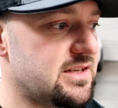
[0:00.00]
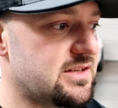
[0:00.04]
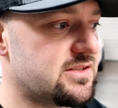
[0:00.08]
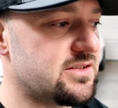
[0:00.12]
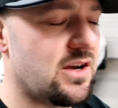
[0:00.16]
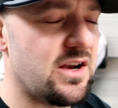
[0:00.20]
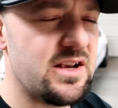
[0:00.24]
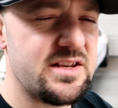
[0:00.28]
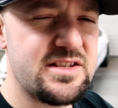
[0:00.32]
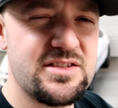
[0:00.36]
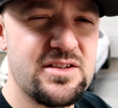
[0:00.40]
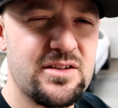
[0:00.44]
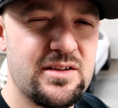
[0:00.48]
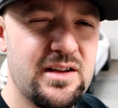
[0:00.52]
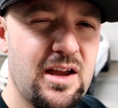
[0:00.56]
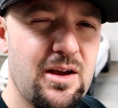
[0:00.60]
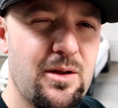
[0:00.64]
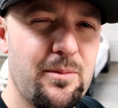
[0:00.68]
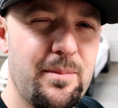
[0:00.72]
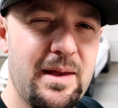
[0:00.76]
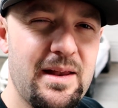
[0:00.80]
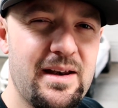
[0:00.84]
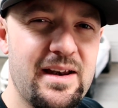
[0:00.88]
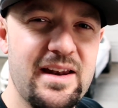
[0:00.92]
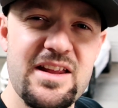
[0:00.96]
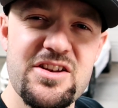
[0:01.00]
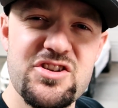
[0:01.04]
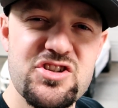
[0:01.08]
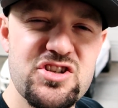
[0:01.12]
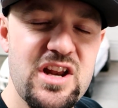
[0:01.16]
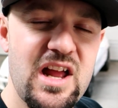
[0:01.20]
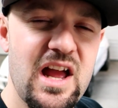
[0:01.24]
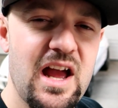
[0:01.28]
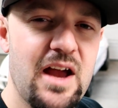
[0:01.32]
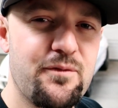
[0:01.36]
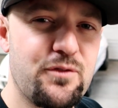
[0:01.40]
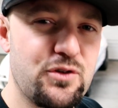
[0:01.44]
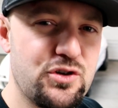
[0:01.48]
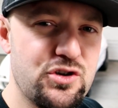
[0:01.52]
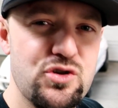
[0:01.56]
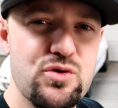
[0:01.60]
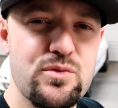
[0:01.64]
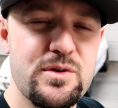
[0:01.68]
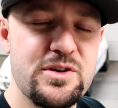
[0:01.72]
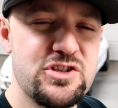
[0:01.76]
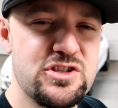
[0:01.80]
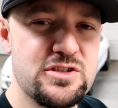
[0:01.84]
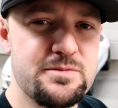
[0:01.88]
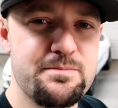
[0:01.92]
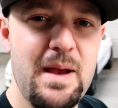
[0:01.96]
The exhaust stuck out about 1.5 inches or
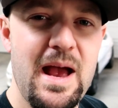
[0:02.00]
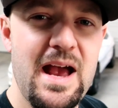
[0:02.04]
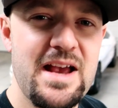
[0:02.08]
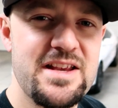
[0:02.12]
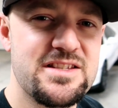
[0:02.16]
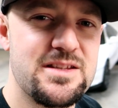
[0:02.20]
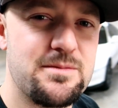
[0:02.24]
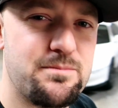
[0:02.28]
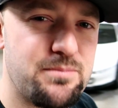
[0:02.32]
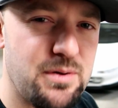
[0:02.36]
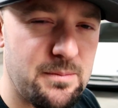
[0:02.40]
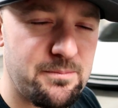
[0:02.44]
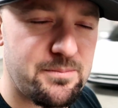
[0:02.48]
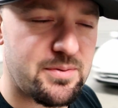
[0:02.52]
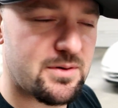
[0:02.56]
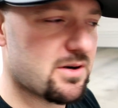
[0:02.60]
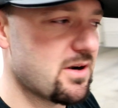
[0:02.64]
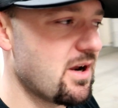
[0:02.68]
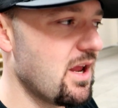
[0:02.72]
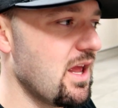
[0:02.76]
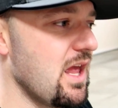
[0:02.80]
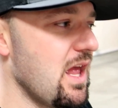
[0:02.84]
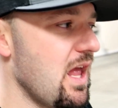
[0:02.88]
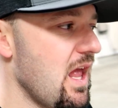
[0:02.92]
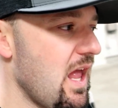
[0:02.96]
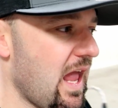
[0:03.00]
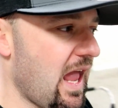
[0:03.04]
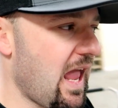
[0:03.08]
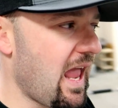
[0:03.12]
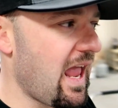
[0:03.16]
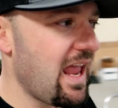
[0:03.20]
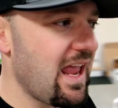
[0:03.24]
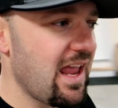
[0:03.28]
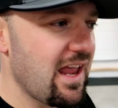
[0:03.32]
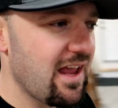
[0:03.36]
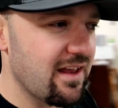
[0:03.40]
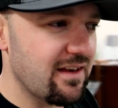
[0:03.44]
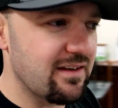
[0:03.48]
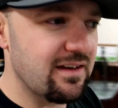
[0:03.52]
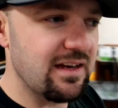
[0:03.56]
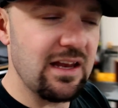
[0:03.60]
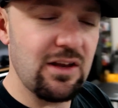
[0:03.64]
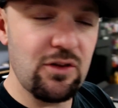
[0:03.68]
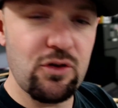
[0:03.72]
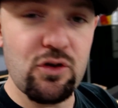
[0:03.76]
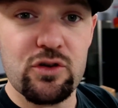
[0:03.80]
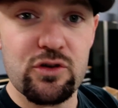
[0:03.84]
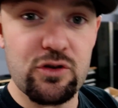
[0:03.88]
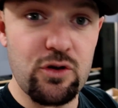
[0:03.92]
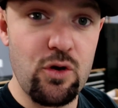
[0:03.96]
2 inches past the bumper, and
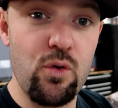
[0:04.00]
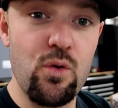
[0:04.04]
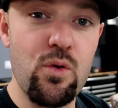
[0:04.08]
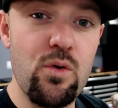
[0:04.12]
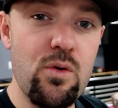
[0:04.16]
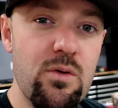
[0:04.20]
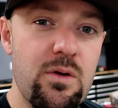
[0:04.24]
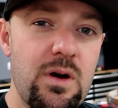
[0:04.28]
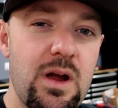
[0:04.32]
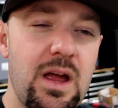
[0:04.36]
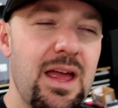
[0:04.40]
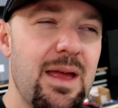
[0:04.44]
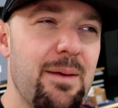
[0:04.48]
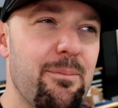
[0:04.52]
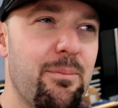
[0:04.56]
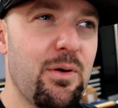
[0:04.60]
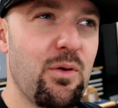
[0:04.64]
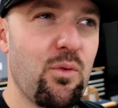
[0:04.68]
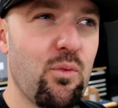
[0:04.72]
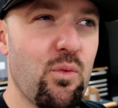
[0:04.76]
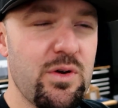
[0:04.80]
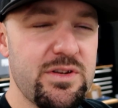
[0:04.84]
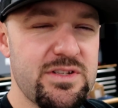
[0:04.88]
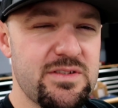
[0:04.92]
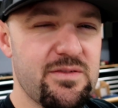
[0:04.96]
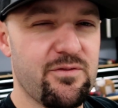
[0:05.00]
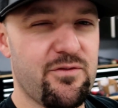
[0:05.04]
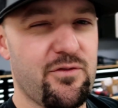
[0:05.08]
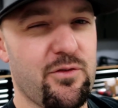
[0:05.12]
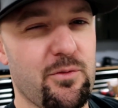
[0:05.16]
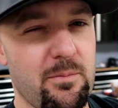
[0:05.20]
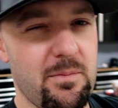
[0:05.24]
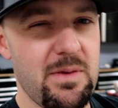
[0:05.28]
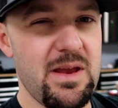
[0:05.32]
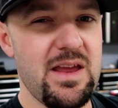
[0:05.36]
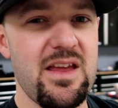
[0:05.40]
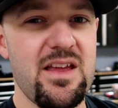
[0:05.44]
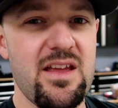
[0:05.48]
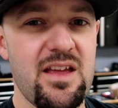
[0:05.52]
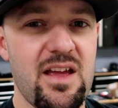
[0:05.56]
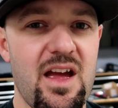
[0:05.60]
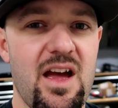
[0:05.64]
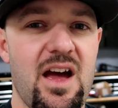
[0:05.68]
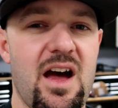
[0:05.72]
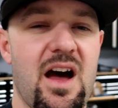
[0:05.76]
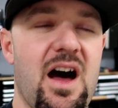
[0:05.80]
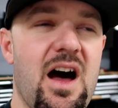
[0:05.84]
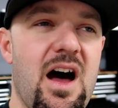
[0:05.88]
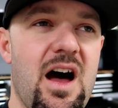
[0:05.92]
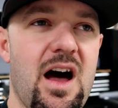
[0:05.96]
it looked cool, but it wasn't for me.
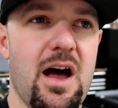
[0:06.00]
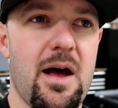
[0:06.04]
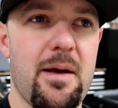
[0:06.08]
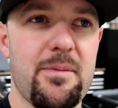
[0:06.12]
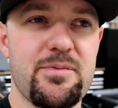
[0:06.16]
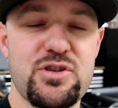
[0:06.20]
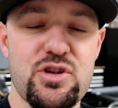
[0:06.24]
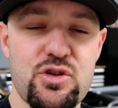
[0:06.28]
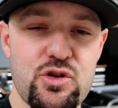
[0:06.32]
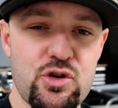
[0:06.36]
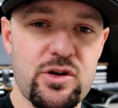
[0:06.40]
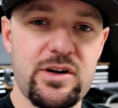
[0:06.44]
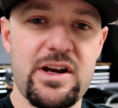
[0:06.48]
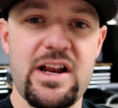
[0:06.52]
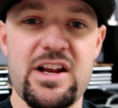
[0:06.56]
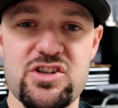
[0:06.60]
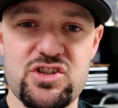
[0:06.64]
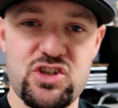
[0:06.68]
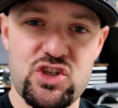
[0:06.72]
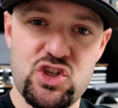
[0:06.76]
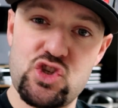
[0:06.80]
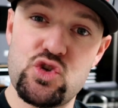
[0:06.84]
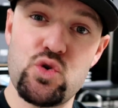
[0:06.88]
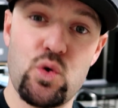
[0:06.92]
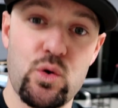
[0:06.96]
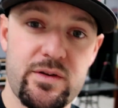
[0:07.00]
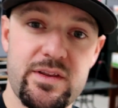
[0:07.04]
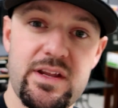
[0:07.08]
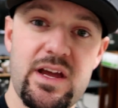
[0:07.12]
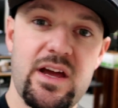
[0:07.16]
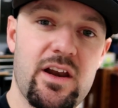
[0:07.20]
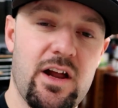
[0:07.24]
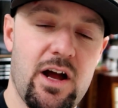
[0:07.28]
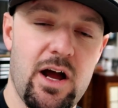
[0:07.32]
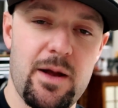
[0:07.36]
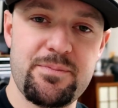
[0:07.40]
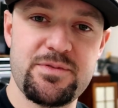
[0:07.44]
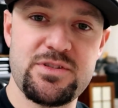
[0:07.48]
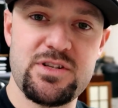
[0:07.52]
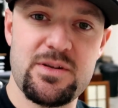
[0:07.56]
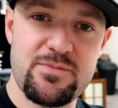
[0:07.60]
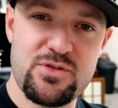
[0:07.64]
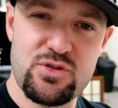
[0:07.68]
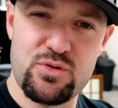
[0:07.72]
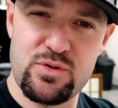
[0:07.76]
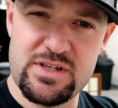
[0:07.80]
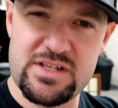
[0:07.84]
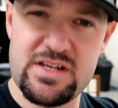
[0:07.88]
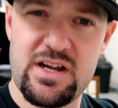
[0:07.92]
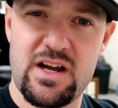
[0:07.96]
So they're gonna actually shorten that up some
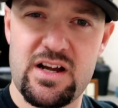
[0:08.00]
so it